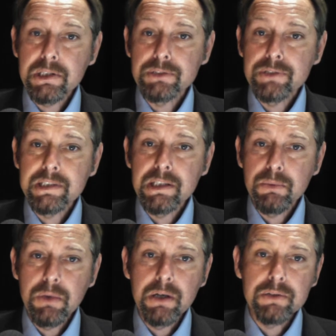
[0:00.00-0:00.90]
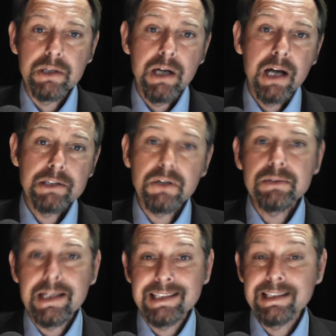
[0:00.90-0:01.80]
countries in the world and not
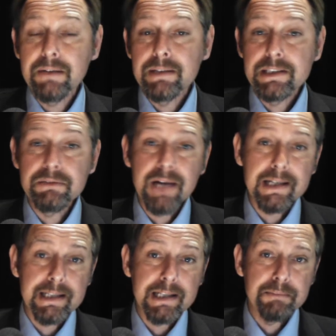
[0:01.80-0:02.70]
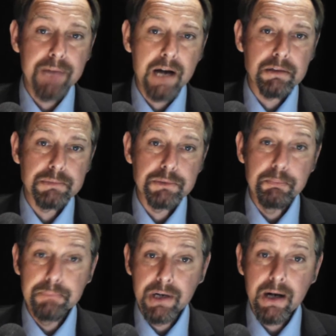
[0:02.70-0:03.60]
necessarily directly comparable,
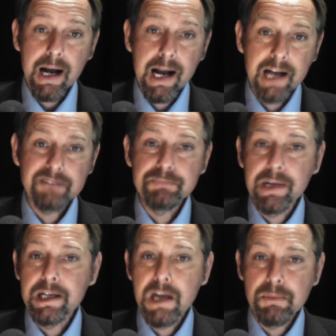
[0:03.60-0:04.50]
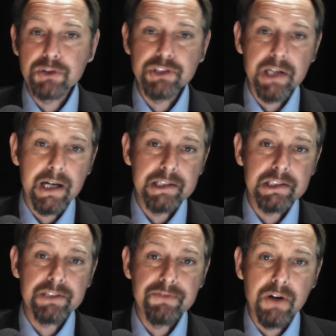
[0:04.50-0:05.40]
but have been
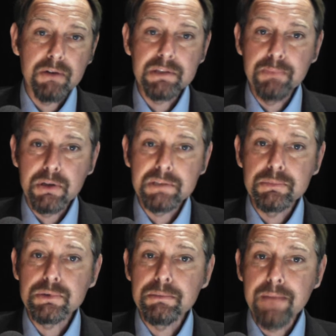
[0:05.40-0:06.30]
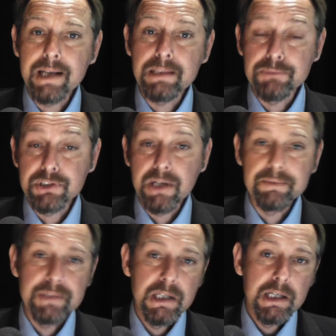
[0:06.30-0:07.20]
homogenized as far as possible to make them so.
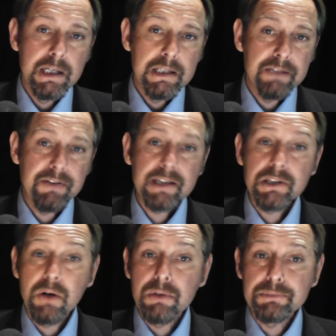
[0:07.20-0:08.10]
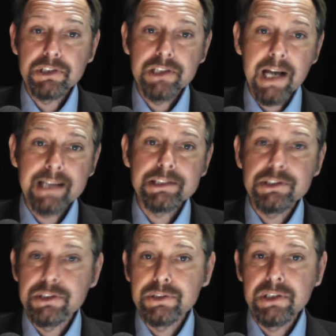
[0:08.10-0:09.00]
The figures are up to date
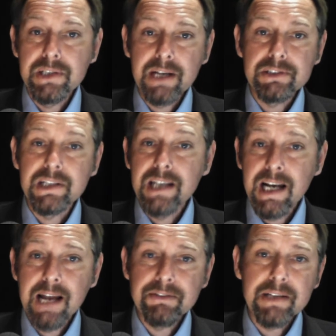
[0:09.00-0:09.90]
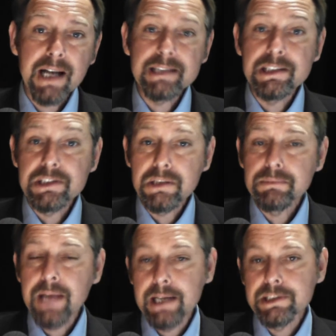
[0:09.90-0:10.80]
to 2011 and in
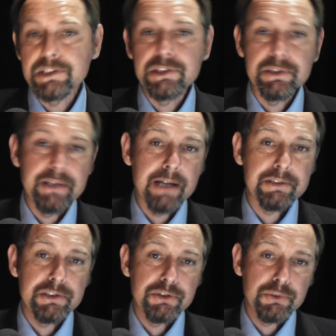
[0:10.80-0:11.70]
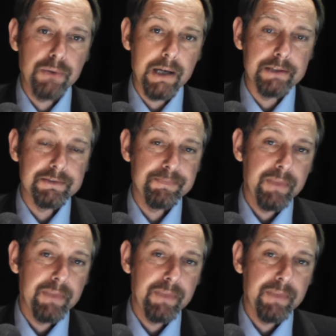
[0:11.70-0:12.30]
some cases 2012.